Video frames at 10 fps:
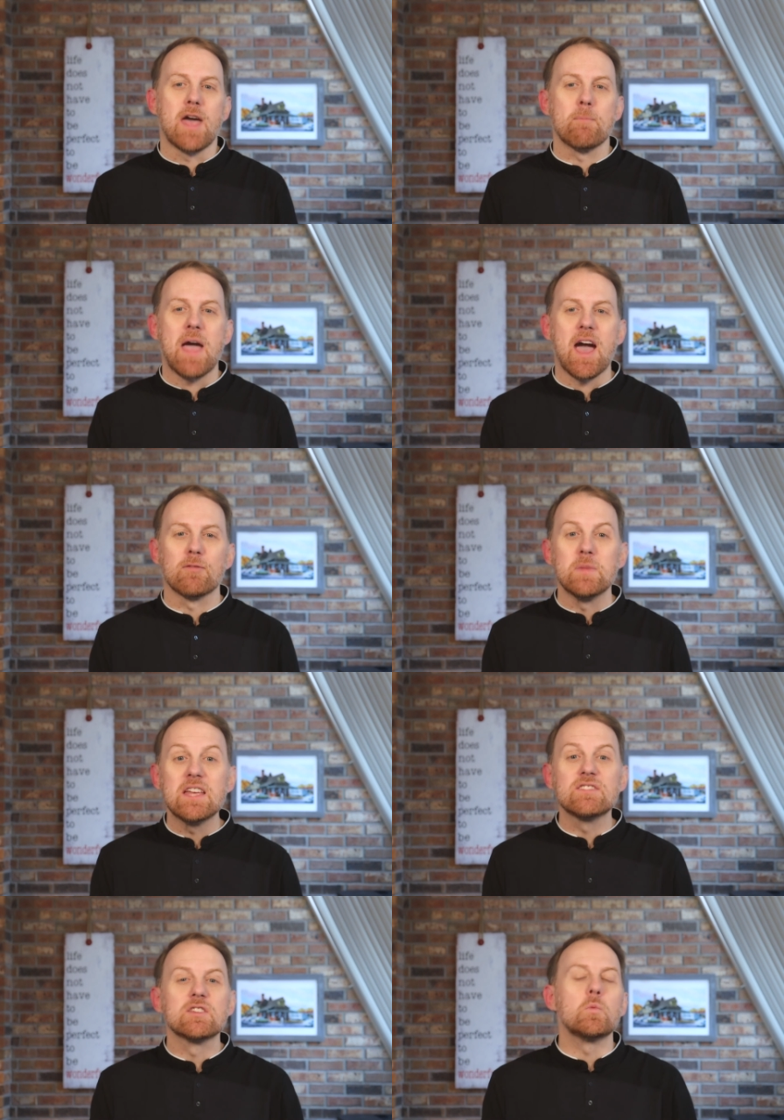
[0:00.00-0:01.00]
that path
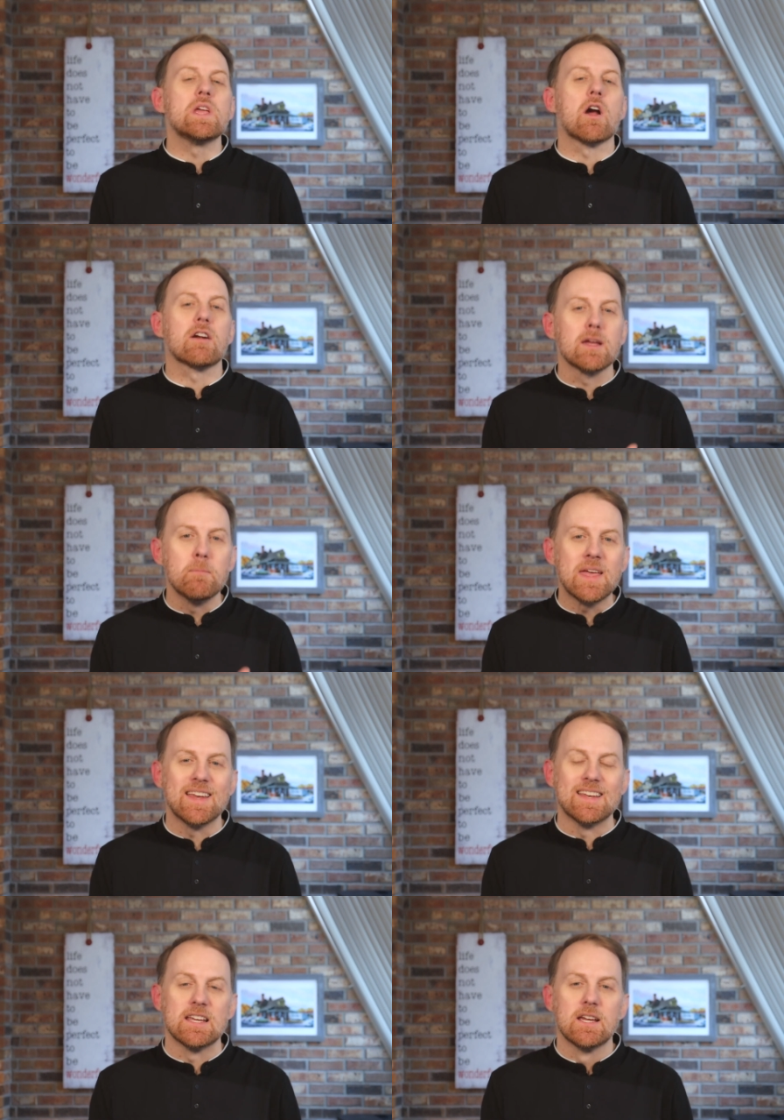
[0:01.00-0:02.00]
means that we are
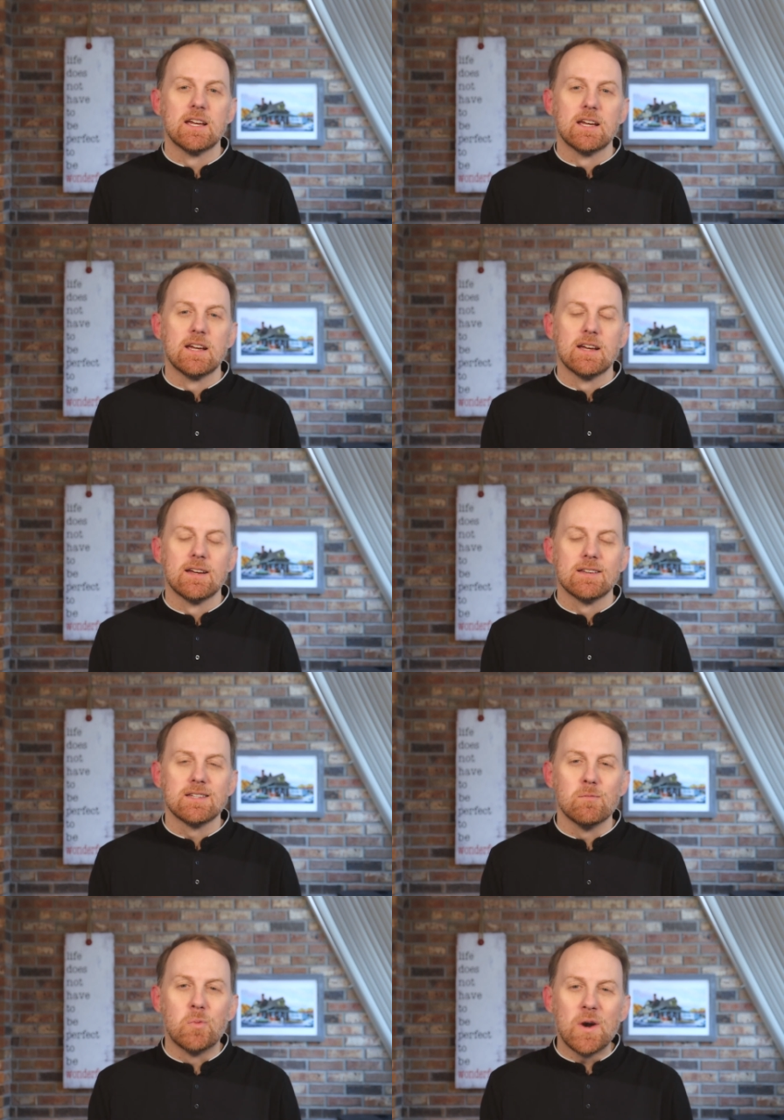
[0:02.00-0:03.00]
committed
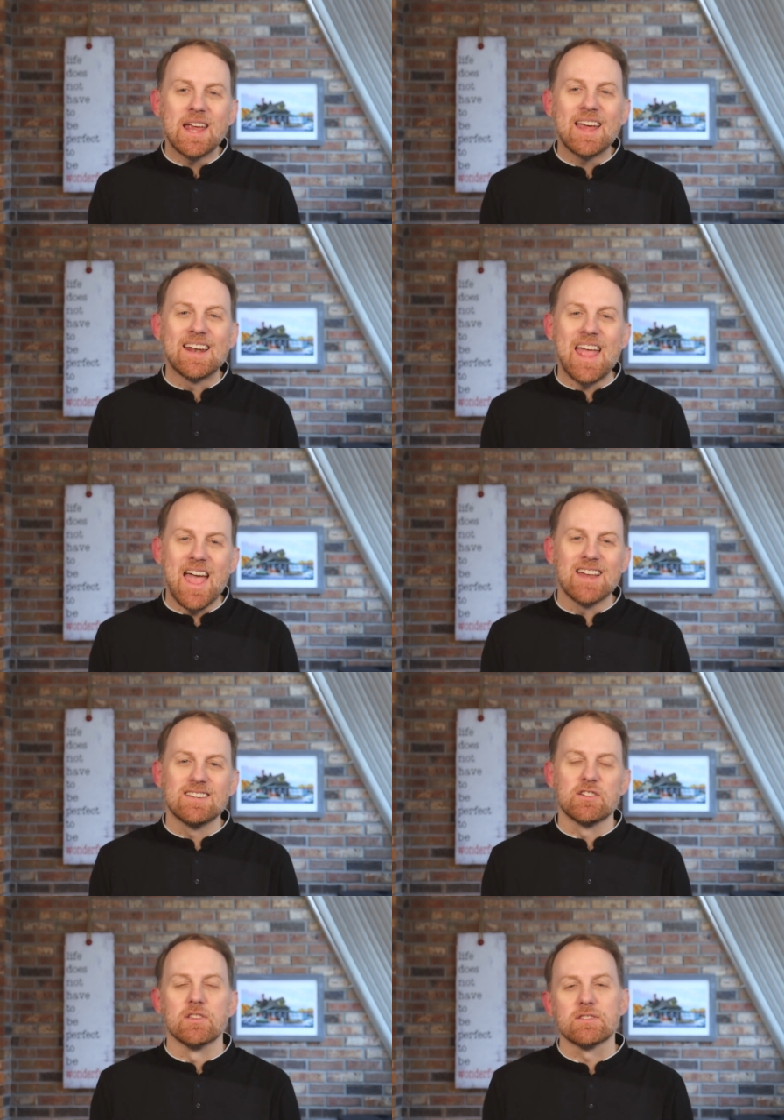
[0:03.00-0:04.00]
to bringing an
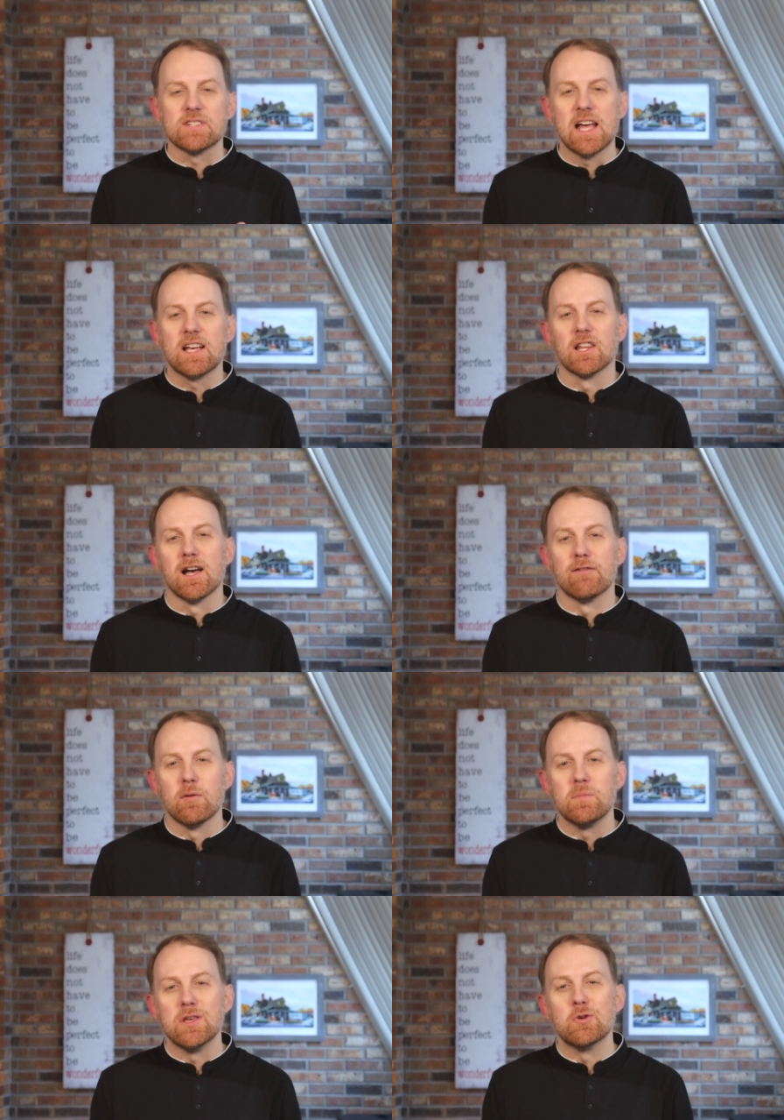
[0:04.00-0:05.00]
end to the cycle of
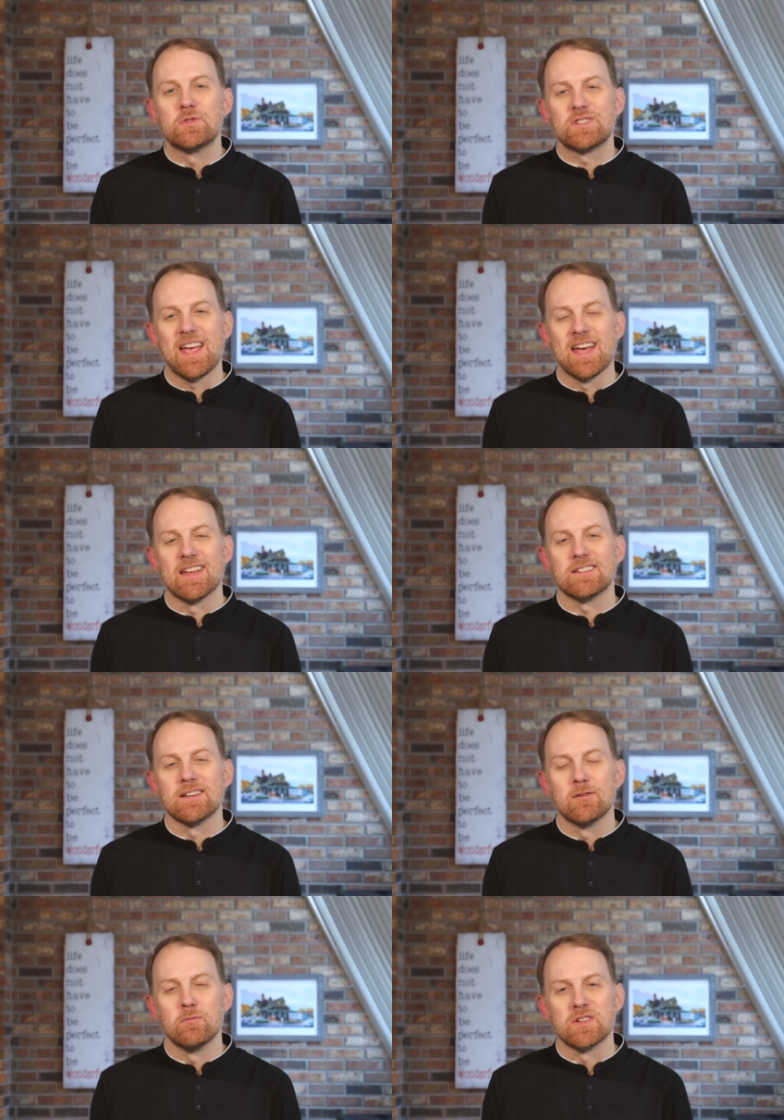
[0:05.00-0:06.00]
abuse and
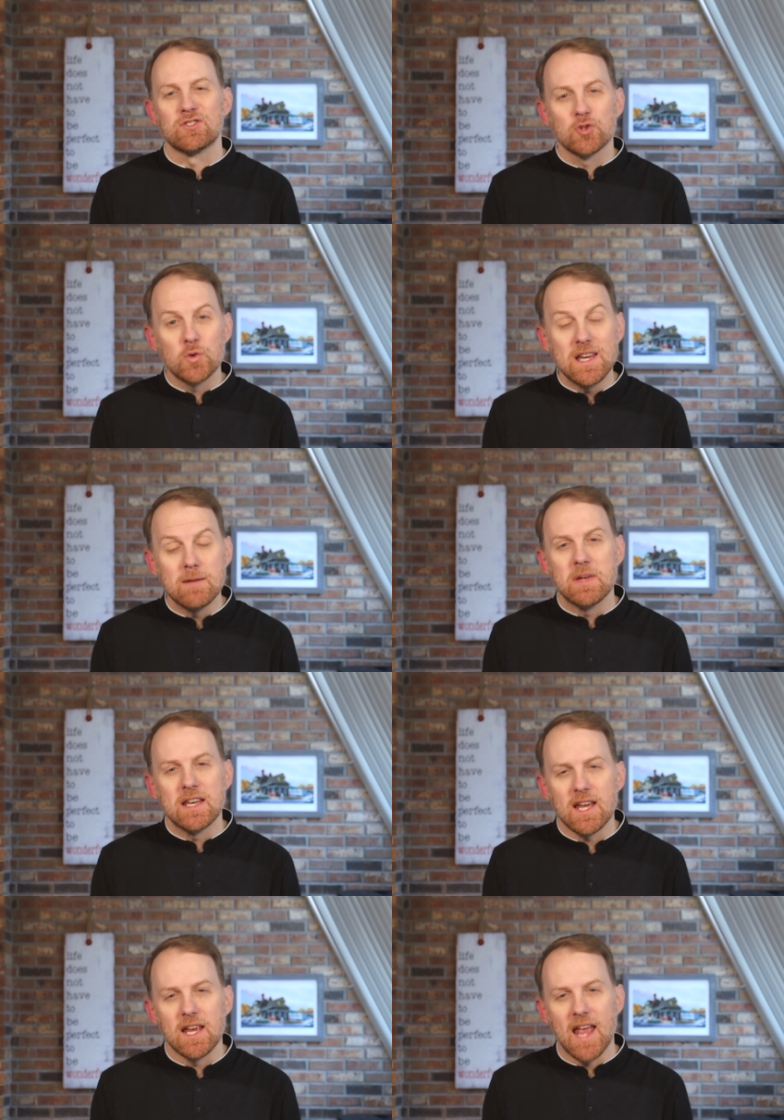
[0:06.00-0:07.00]

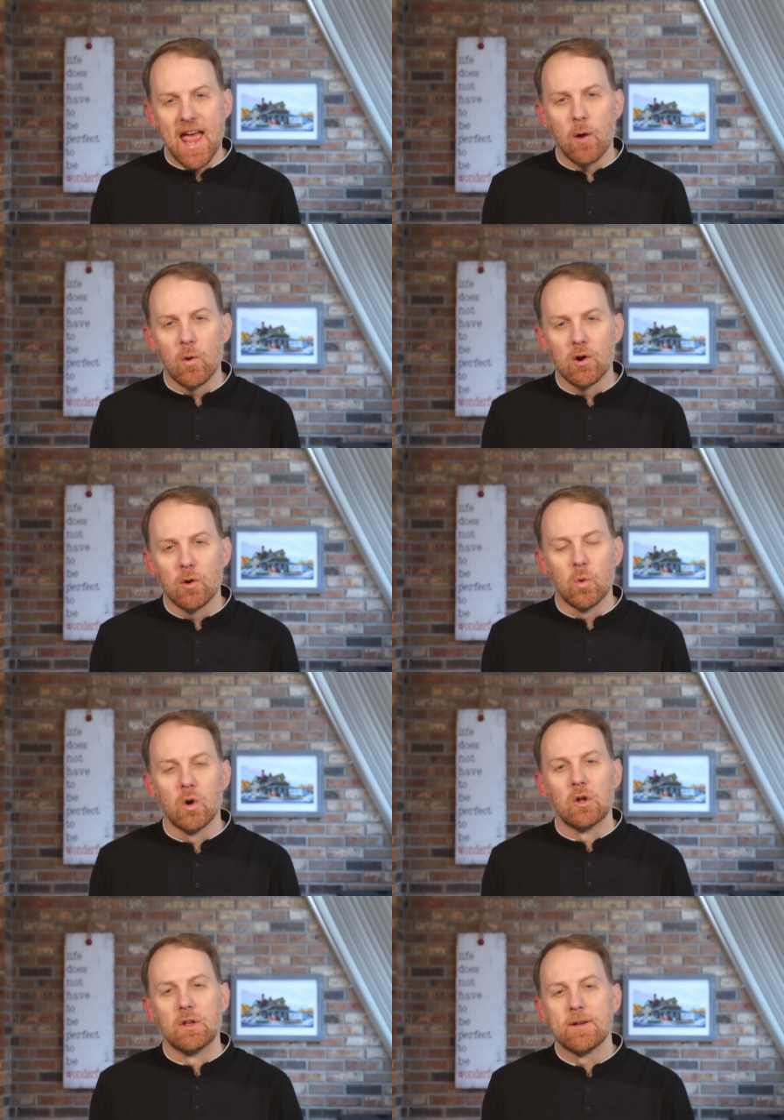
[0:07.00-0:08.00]
mistreatment in our
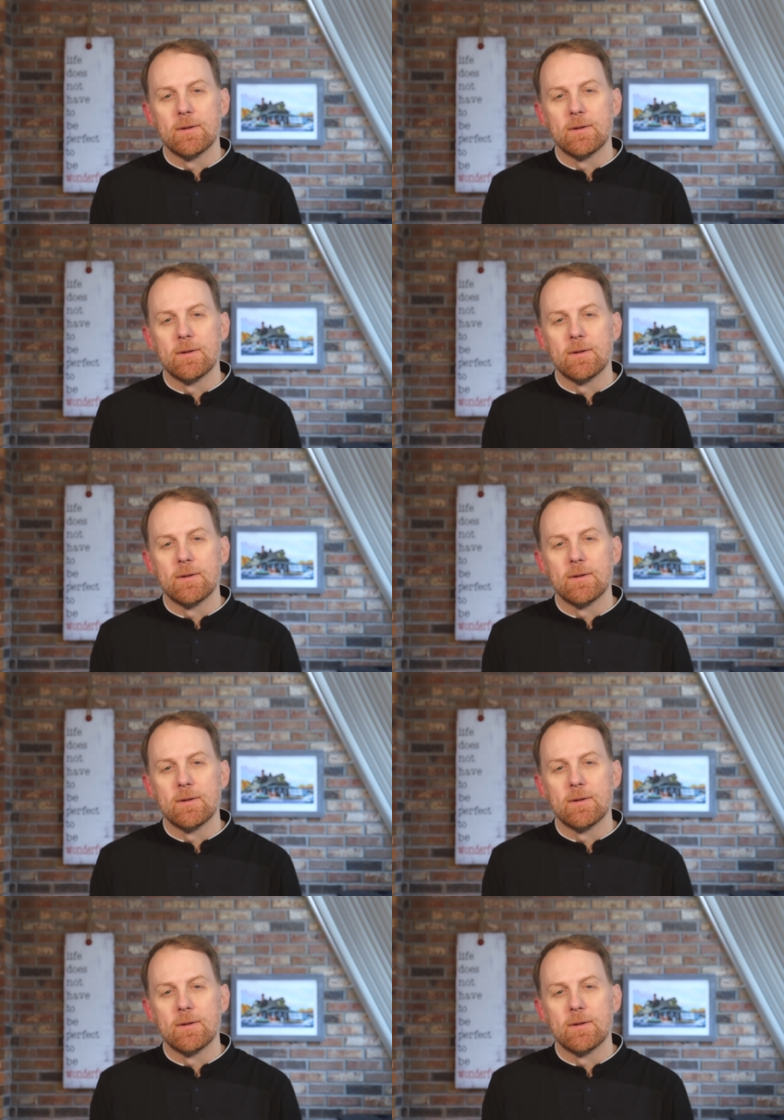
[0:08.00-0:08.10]
world